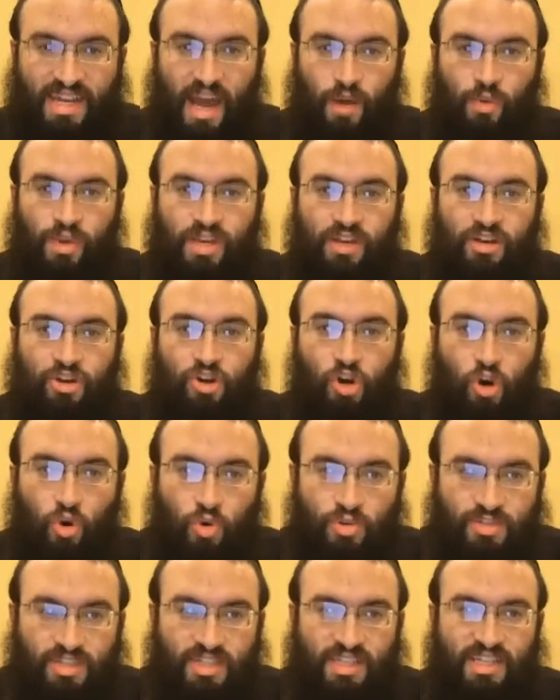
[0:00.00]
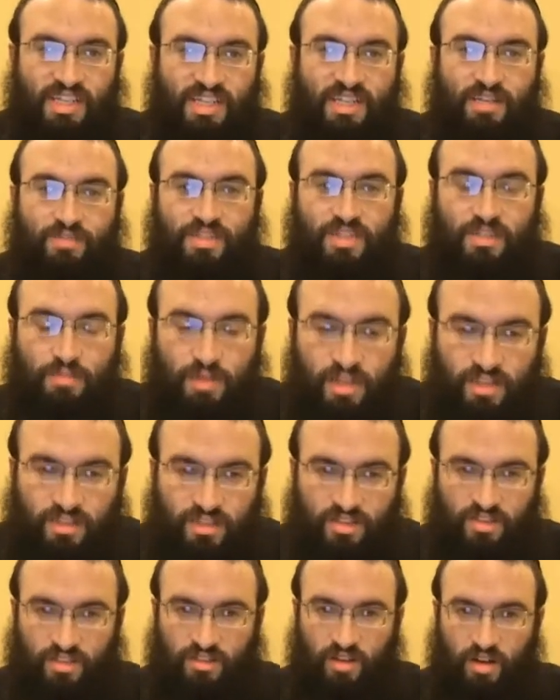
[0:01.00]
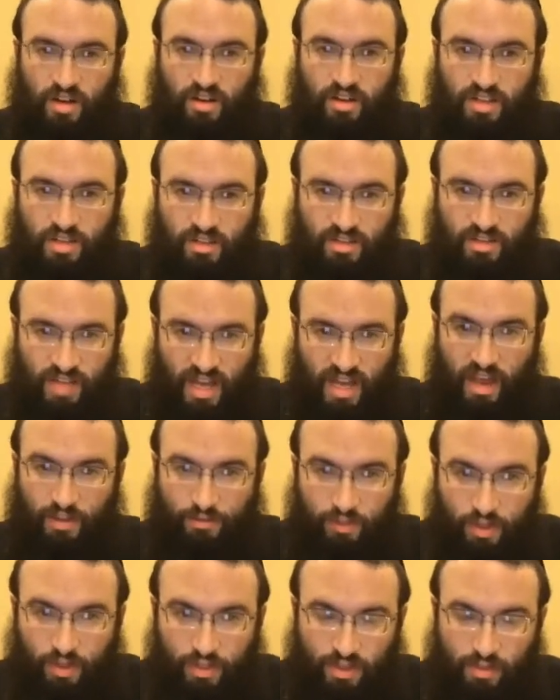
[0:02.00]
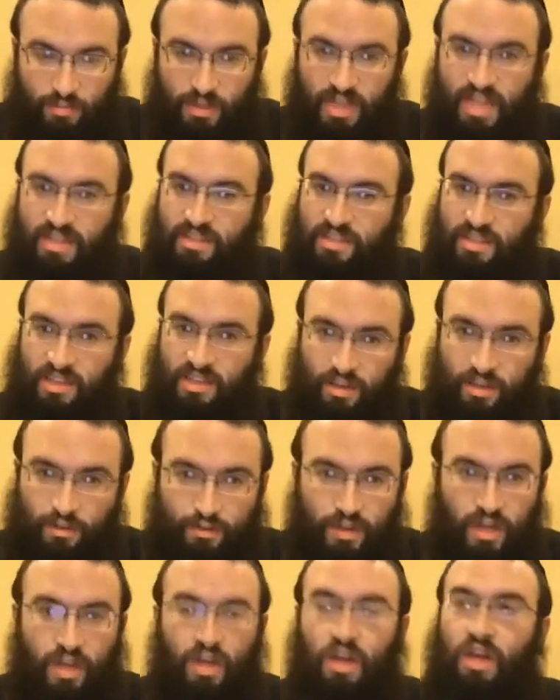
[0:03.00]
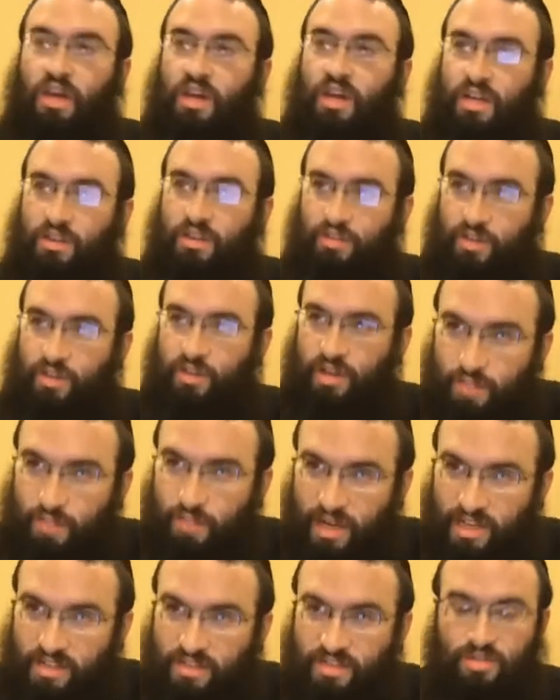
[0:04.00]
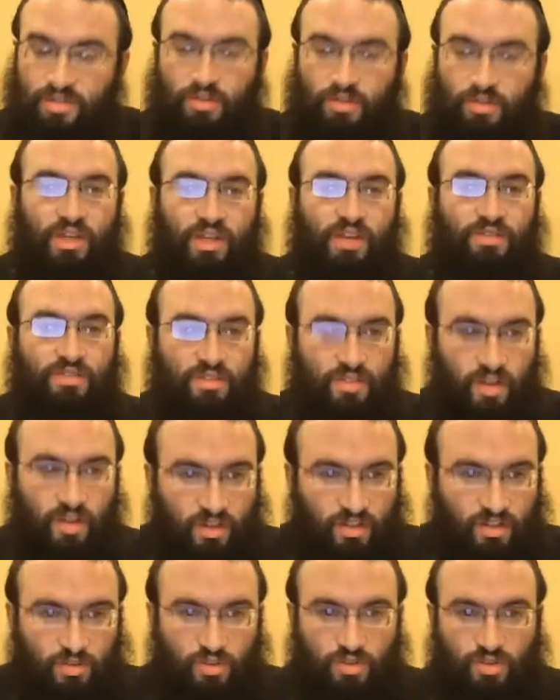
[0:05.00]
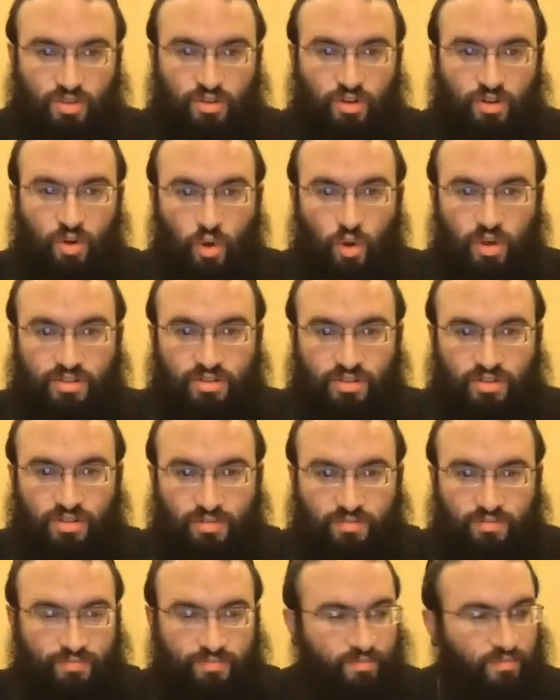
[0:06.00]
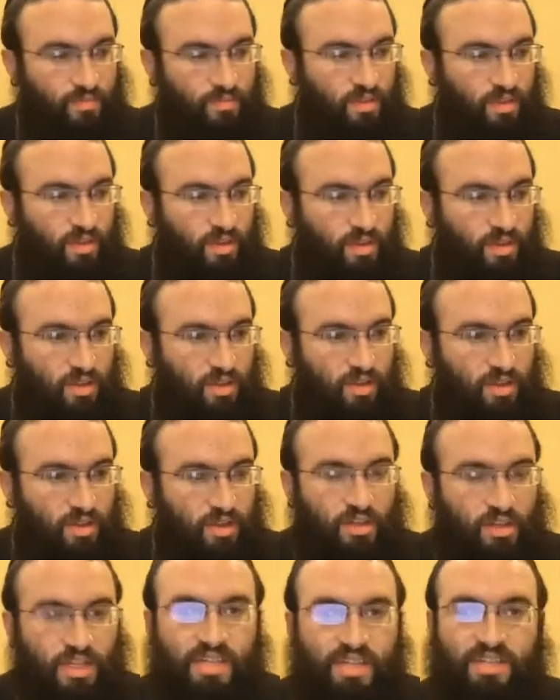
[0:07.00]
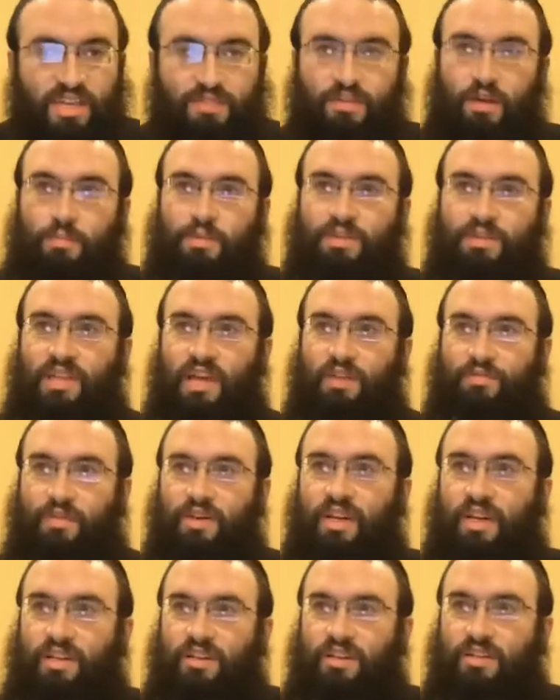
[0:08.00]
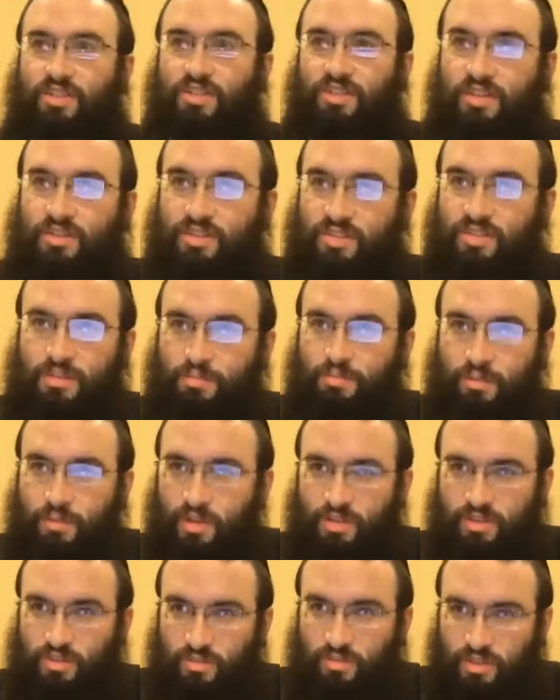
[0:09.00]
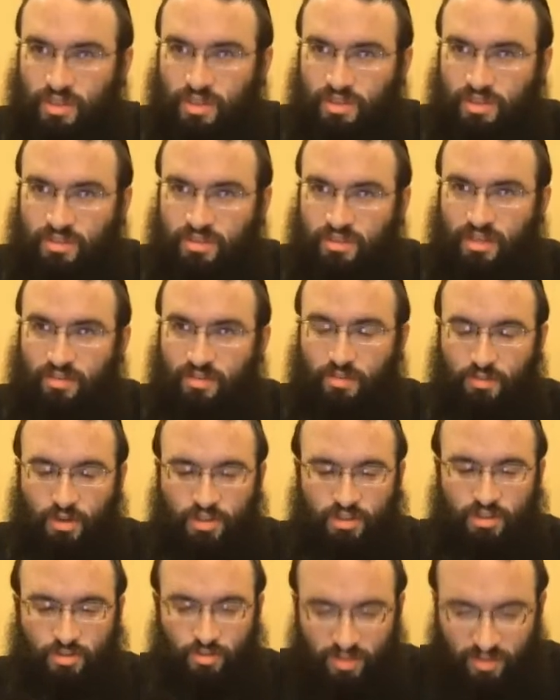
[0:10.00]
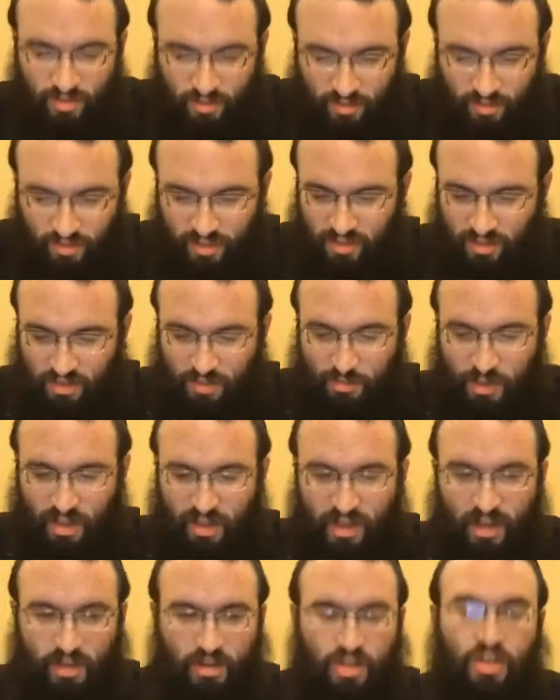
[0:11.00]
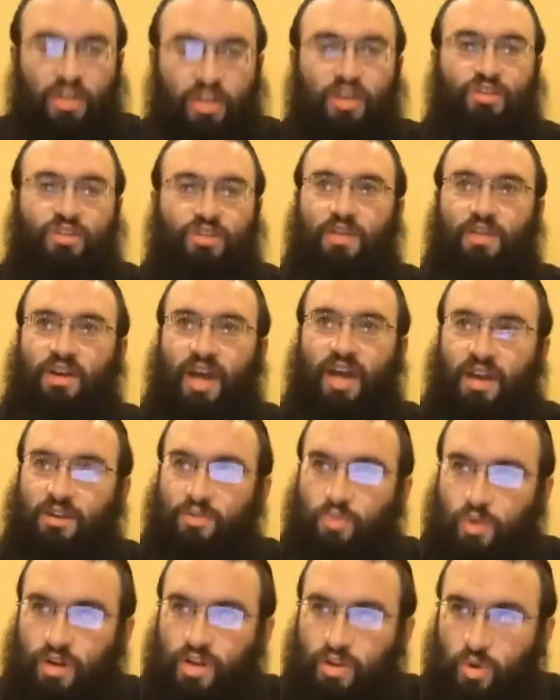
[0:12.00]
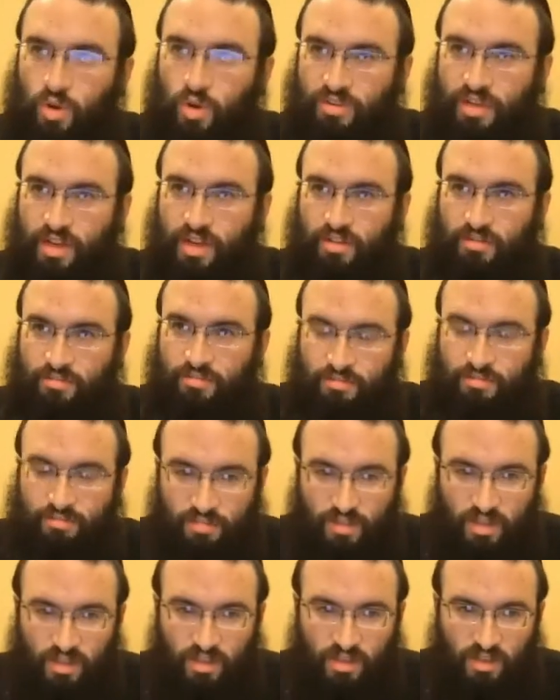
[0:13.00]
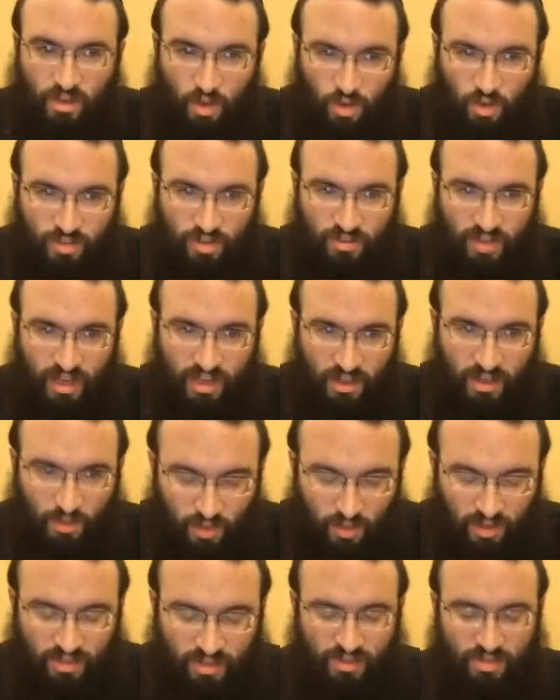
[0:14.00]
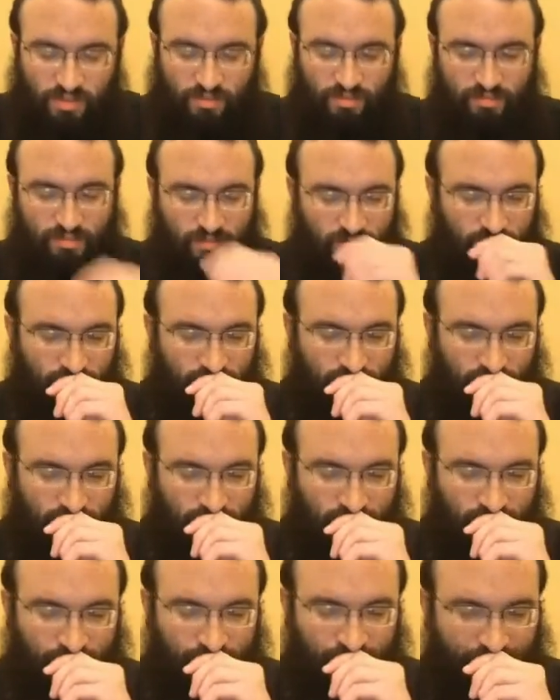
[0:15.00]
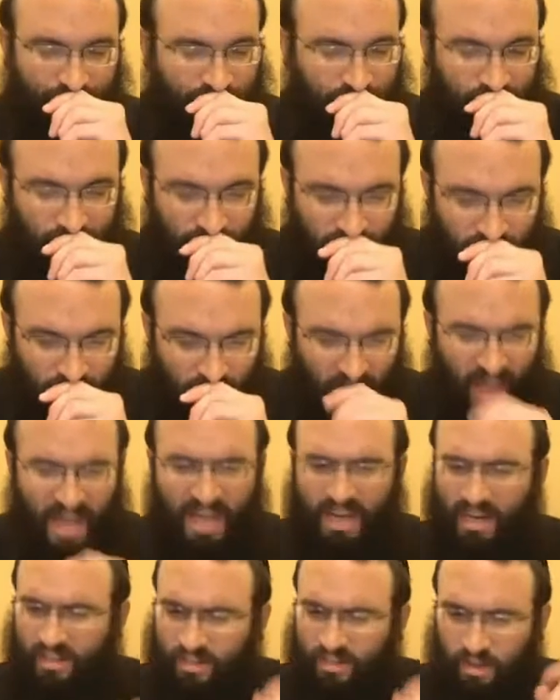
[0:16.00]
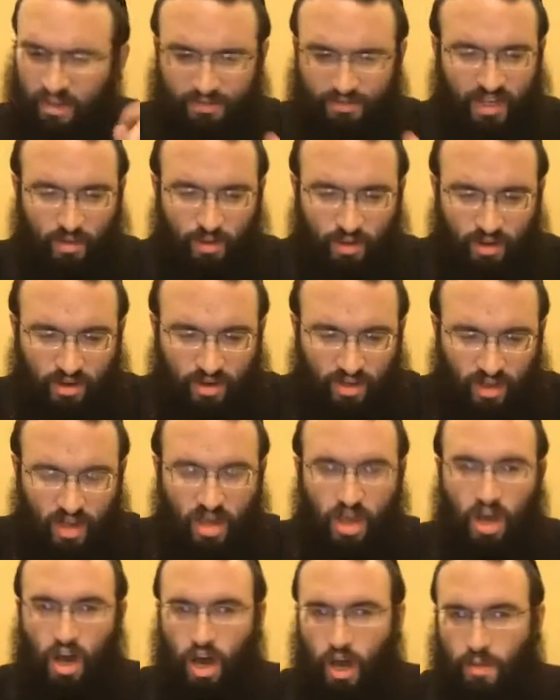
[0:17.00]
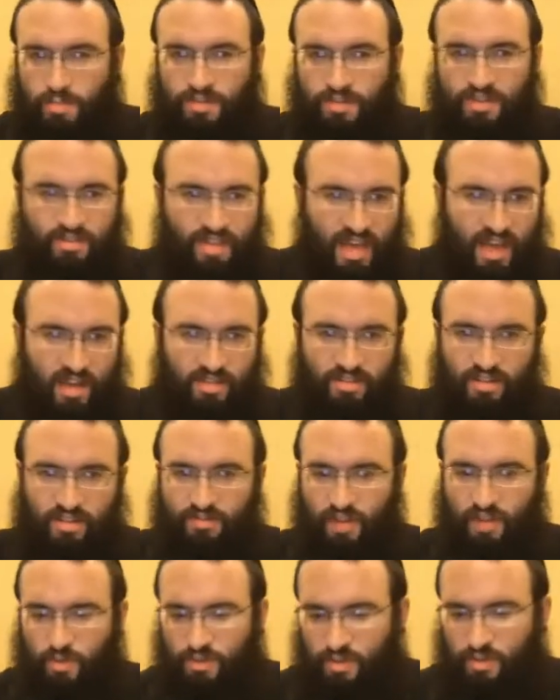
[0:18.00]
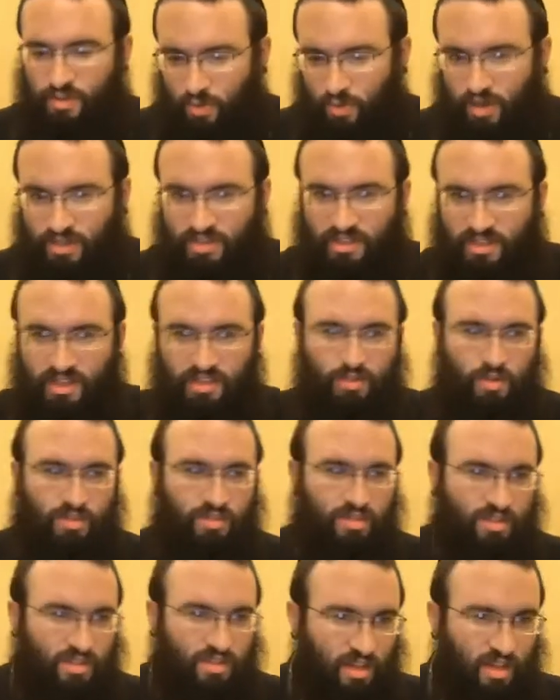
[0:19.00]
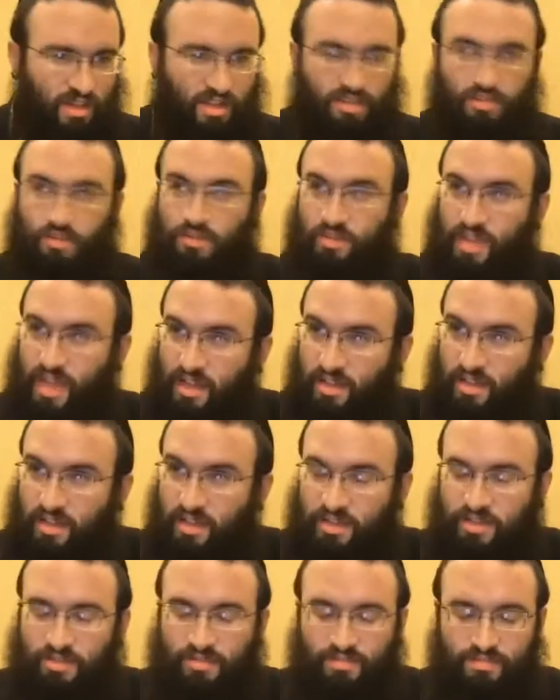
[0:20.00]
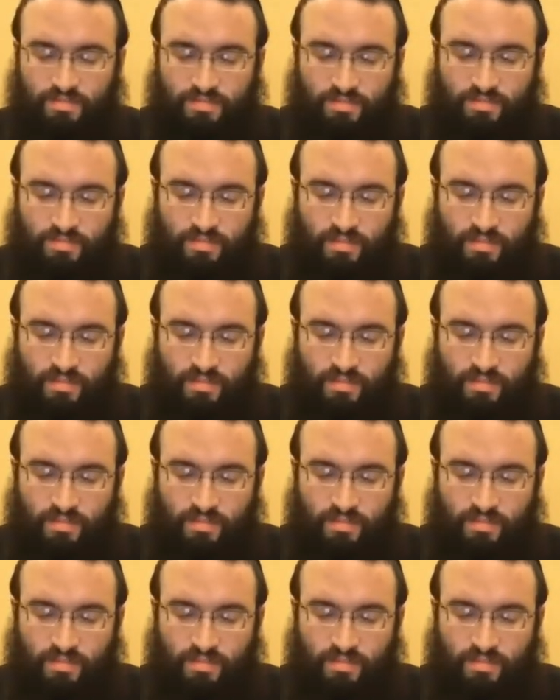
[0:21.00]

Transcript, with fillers: And now he goes and he gives this money to tzedakah, not everything, but he has to give. Either he gives Meiser or he gives tzedakah to a certain cause. He's giving up his life. Again, just a simple marshal. Not, it's not even a marshal. We're just going to spell it out. So you have a guy who's working all day. He goes all day and he works, and he had a tough day at work ups and downs. He had a fight with his boss, and he talked to this client, he talked to that client.